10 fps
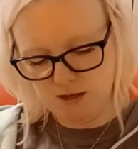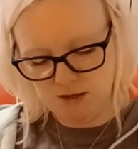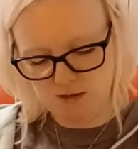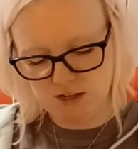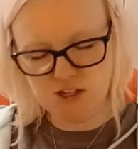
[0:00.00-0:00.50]

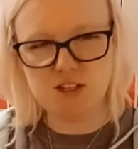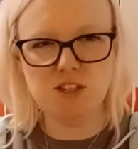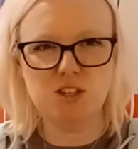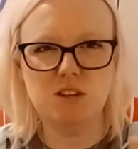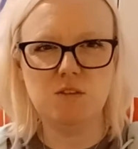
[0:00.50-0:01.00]
like it just
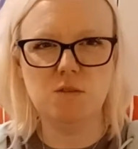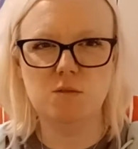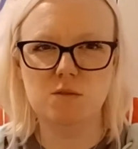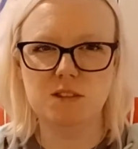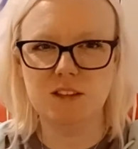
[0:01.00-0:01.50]

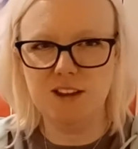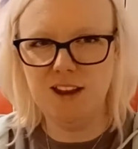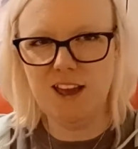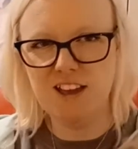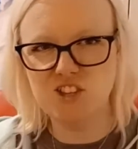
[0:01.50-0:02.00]
shuffles like
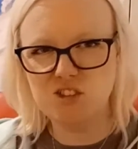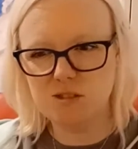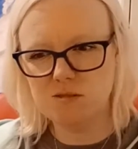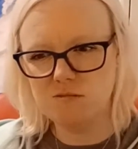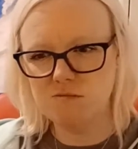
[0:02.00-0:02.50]

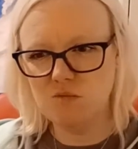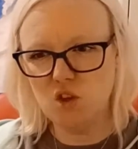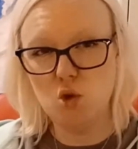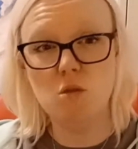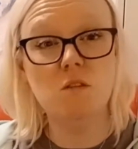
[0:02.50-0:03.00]
less
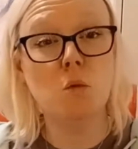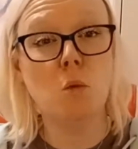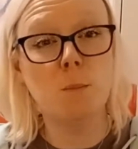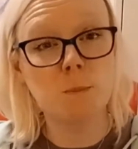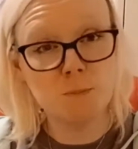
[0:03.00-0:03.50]

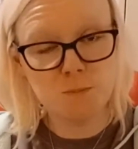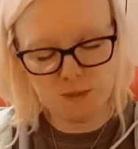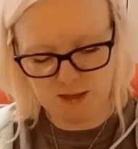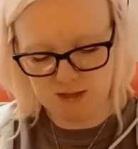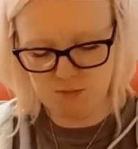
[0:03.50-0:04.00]
uniform.
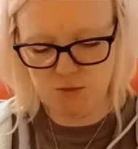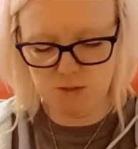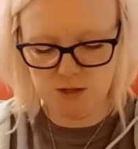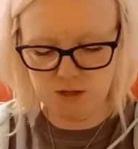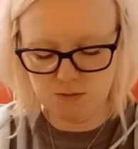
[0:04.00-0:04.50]
That's probably
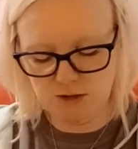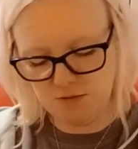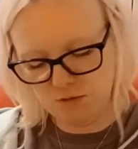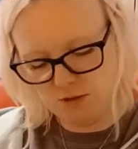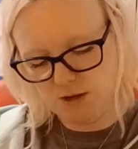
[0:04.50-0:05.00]
a good word
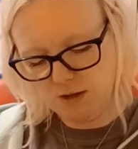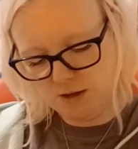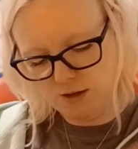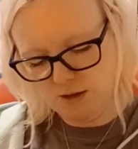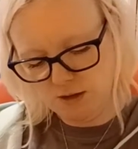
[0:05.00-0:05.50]
for it.
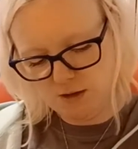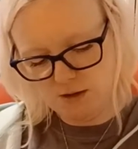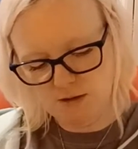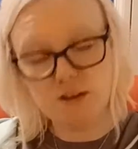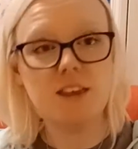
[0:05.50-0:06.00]

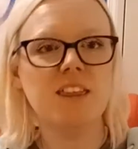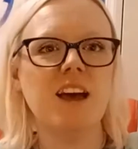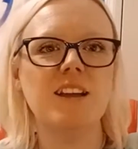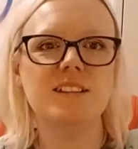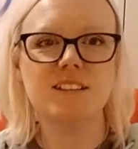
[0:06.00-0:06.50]
Like
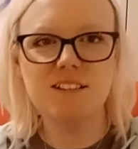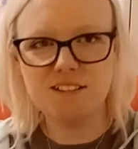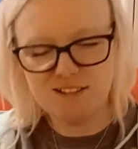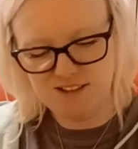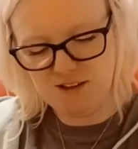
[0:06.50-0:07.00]
that.
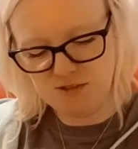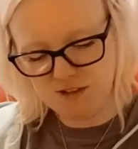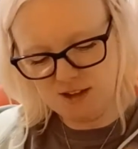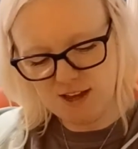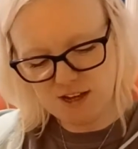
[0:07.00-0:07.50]
Now it's
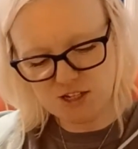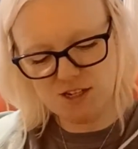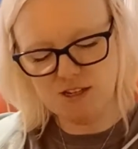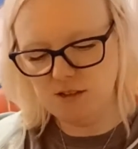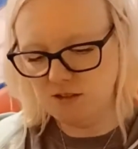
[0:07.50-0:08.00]
like,
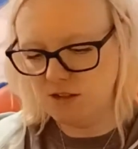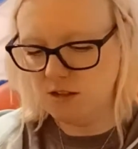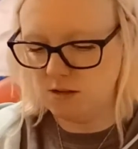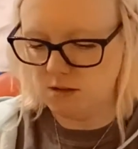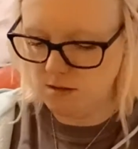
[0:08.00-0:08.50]
actually, you're
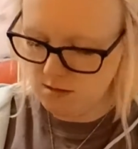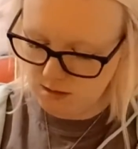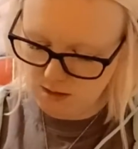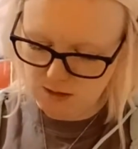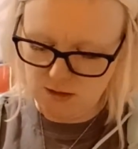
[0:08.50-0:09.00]
done.
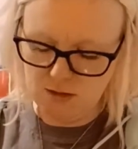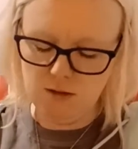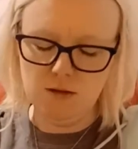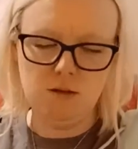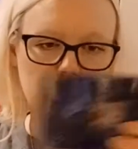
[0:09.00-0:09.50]

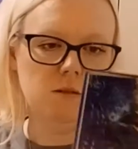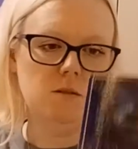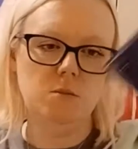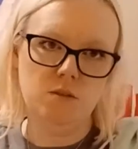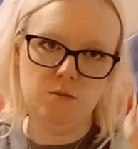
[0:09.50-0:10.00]

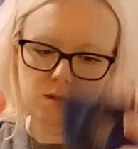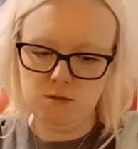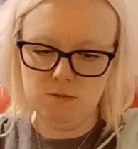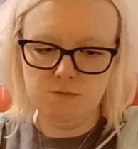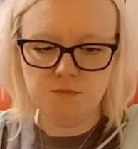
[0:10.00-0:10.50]
Apart from this one.